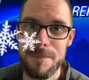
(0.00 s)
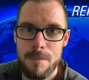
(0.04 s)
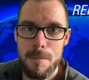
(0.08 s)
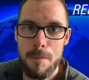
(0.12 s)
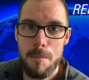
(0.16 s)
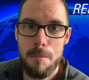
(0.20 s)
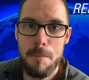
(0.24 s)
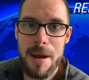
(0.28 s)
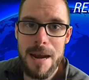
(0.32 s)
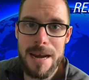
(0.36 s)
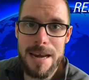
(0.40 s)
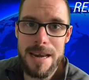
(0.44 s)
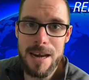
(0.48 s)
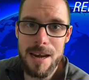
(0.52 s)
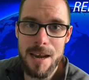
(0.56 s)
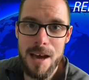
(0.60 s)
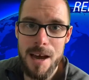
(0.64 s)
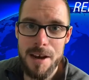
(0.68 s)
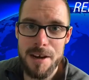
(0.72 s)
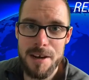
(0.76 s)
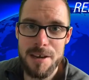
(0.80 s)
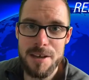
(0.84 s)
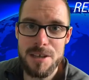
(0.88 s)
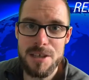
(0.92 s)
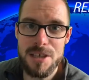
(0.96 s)
Many
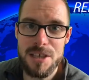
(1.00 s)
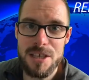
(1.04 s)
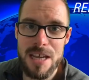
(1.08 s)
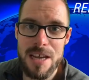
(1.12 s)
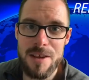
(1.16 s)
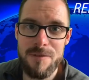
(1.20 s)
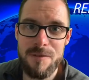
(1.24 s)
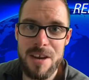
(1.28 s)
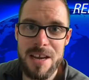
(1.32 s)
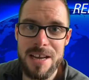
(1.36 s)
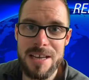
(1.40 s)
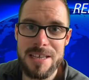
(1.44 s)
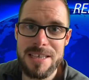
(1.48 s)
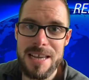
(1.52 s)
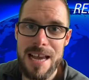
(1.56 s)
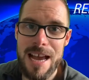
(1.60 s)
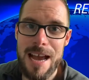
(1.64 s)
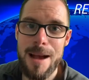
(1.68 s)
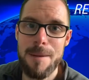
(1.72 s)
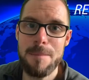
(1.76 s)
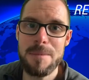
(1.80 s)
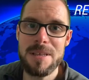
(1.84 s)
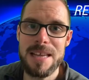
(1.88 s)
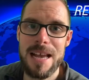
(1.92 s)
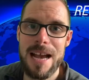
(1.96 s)
learners see the
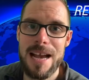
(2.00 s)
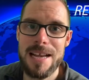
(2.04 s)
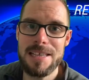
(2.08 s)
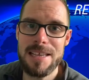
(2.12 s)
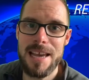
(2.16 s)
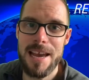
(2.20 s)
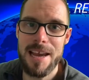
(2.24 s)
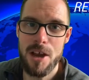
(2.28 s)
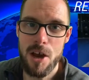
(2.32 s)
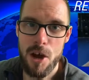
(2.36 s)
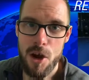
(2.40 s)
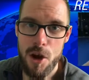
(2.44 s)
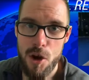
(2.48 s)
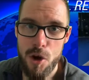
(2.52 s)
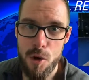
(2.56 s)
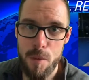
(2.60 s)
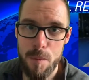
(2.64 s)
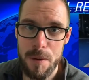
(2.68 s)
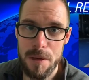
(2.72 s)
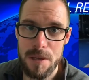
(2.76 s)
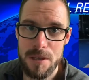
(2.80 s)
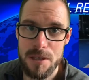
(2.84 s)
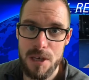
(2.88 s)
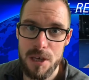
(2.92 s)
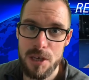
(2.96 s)
exams as a hoop
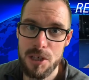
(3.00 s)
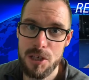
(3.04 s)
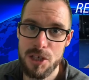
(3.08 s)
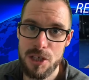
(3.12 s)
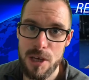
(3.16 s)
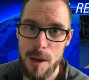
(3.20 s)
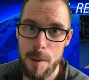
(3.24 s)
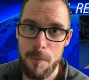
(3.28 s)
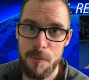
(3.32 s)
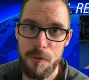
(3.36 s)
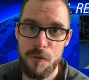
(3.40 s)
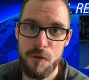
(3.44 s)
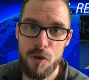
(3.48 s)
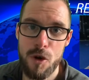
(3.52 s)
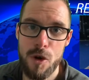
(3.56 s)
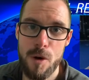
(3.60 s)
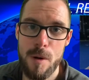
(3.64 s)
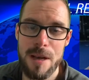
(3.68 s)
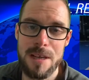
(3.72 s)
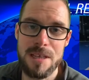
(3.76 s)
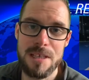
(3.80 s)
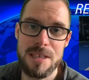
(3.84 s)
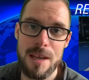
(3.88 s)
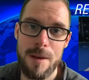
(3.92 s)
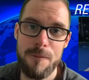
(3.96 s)
to jump through
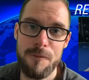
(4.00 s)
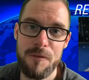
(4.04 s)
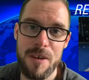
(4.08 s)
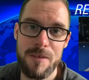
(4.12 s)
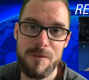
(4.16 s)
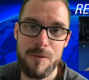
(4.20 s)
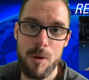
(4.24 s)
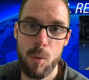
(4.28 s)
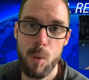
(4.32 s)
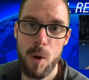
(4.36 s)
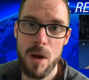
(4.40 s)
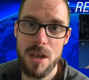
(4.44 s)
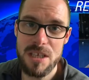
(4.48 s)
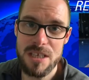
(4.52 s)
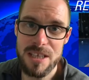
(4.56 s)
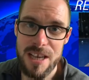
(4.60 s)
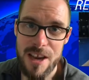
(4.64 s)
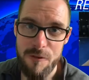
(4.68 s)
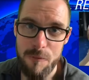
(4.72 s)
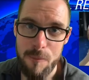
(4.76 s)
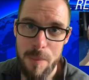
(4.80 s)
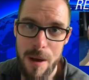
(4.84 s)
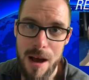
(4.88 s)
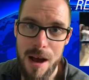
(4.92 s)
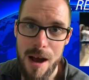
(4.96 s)
and something that once
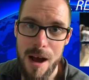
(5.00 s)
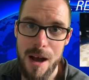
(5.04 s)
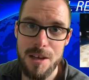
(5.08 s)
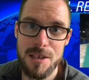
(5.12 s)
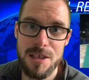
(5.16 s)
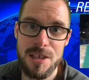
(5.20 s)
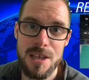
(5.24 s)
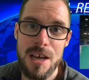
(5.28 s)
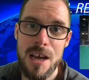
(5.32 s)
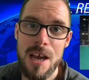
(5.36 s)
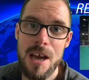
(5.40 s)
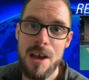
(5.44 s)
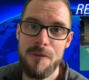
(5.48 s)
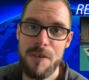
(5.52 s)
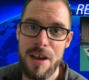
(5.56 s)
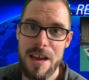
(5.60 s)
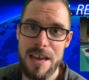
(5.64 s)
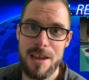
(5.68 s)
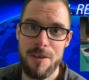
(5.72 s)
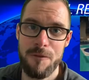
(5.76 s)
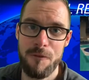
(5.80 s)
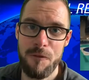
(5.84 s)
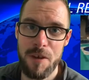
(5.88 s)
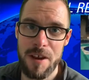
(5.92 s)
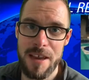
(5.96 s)
they've passed, they
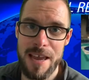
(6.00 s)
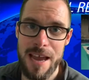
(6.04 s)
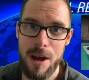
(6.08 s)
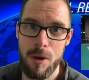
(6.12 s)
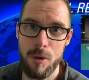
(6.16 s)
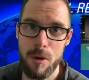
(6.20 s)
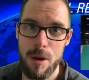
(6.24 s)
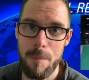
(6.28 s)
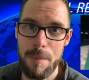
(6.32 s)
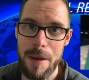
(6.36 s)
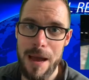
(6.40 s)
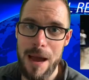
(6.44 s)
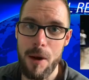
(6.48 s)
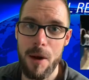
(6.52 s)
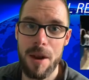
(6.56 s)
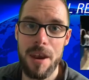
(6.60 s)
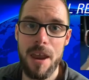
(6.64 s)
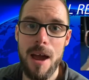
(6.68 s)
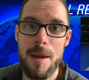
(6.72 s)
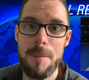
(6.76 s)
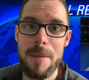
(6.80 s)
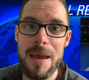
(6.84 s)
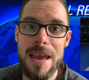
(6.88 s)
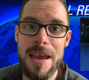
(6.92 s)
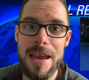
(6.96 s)
can forget all about. And
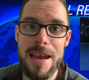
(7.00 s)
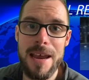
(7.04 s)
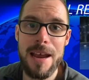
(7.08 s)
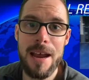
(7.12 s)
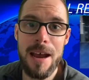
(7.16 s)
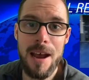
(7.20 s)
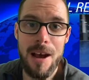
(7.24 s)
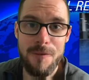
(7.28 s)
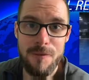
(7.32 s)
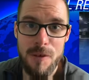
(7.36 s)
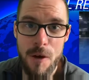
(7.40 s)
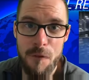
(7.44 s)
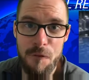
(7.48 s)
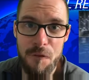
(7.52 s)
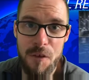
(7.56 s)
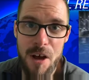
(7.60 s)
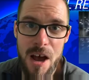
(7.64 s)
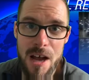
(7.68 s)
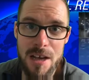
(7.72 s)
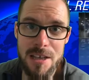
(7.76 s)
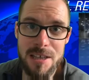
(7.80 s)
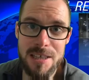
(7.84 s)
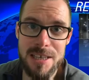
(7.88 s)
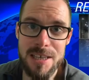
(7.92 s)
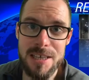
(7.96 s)
I'm here the
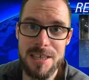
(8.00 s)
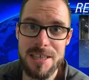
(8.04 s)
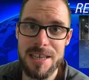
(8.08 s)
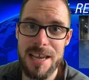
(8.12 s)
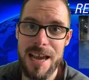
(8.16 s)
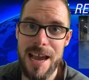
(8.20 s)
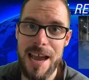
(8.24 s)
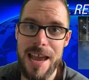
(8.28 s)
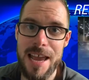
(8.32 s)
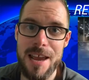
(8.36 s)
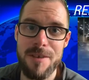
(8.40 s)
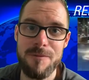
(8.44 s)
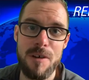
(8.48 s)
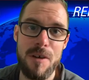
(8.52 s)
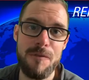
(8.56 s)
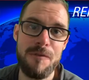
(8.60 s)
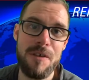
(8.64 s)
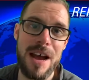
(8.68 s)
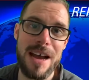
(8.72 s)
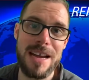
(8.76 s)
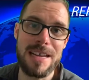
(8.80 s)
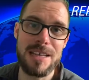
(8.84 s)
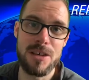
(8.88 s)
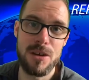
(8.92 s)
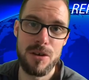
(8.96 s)
first to say that
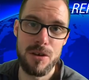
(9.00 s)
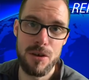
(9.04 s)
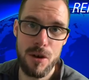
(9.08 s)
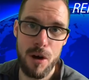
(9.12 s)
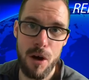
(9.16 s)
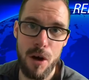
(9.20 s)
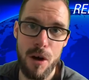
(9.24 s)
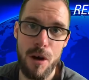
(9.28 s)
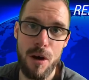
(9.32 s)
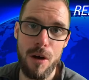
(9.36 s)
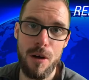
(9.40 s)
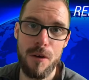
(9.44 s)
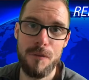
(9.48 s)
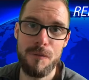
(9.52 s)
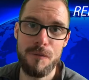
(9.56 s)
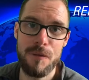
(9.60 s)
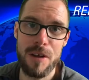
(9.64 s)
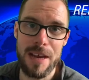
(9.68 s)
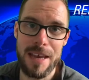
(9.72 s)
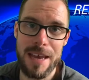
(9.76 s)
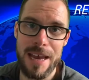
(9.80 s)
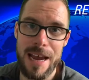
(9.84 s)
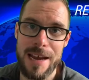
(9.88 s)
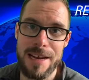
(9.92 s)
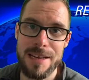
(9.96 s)
that is not the
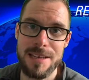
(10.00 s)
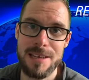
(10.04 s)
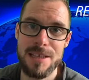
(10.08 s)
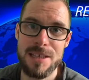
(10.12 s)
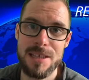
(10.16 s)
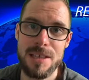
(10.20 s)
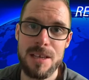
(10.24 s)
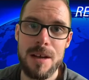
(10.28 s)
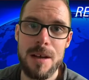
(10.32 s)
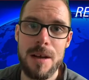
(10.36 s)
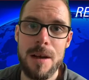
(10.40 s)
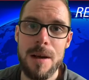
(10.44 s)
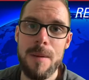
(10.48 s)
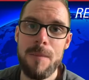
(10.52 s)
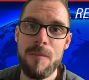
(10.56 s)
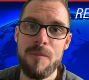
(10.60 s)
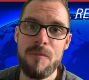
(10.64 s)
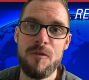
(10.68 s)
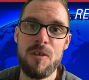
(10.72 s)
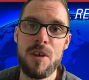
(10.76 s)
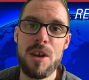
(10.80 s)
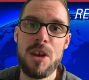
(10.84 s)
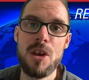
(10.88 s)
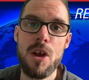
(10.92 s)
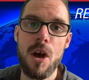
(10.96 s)
case.
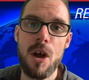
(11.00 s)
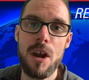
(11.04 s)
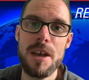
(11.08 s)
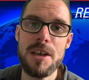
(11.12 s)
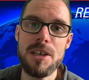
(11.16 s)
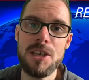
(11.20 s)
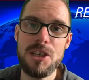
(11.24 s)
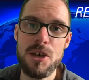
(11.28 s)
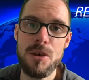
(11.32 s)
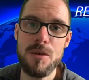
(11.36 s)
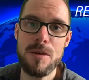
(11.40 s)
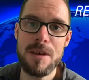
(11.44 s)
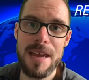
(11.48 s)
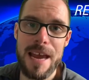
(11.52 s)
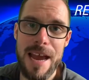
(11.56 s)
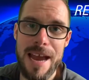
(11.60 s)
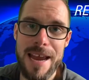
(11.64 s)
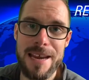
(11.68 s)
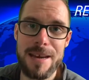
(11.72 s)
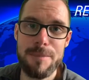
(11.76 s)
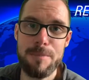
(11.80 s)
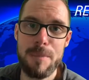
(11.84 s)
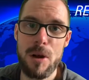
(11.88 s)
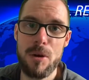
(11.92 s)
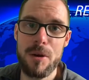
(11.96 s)
The knowledge you
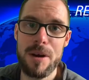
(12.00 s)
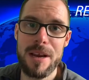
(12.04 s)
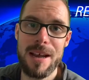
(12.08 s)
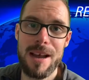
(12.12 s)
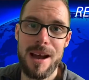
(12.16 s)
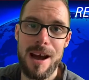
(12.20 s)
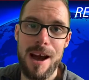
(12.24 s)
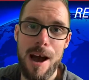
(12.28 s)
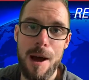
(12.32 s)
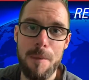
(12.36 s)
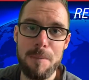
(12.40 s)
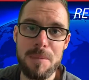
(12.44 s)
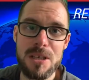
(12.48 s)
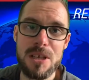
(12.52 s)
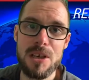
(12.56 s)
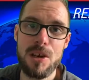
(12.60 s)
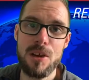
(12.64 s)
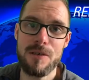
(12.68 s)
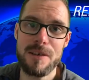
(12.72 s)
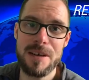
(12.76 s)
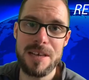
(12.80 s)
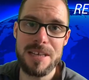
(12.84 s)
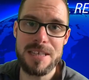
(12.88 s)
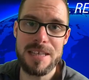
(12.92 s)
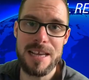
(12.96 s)
gain building up to
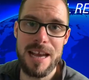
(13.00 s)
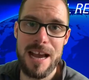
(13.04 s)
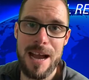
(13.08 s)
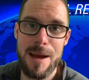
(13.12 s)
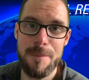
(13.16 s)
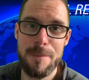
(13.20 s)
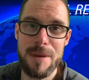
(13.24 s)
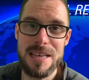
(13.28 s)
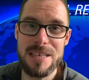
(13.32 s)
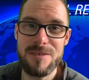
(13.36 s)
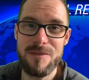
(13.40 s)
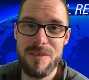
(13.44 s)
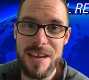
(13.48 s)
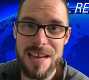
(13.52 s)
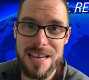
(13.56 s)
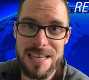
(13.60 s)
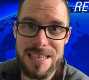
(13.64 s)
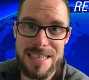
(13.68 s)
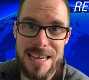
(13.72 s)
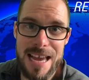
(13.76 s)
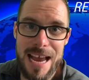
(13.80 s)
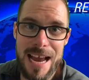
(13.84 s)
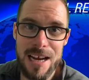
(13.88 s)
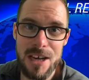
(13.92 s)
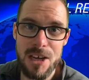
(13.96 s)
your exam is the
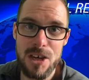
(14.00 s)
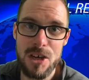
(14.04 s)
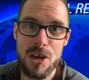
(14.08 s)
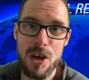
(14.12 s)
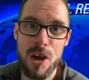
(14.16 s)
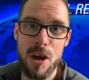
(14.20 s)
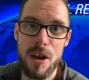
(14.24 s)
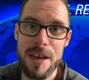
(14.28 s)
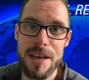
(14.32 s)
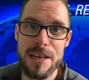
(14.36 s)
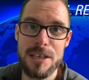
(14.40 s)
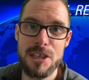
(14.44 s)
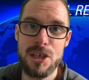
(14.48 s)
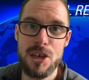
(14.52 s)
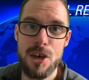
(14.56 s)
exact knowledge